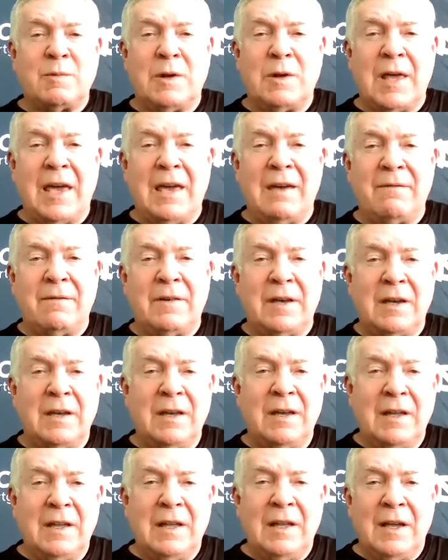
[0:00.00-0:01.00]
We'll have a
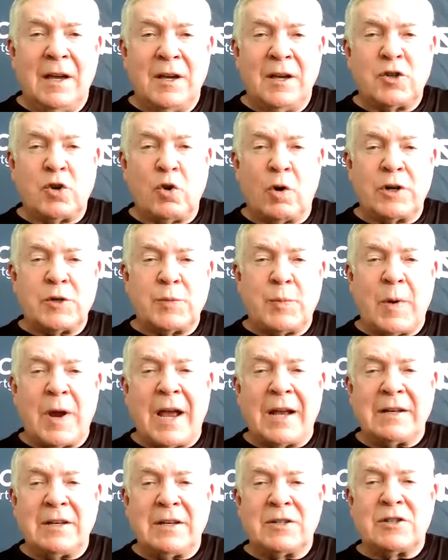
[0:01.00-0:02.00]
shorts
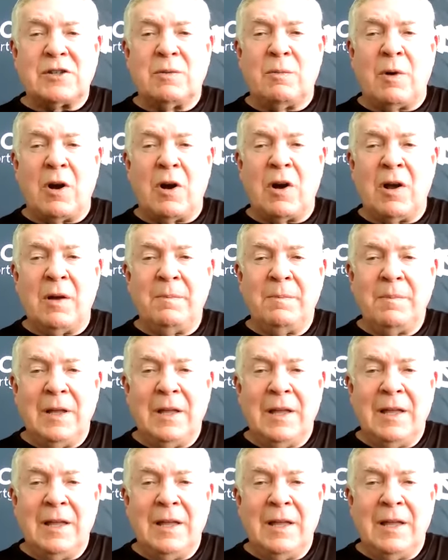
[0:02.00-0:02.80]
practice tomorrow.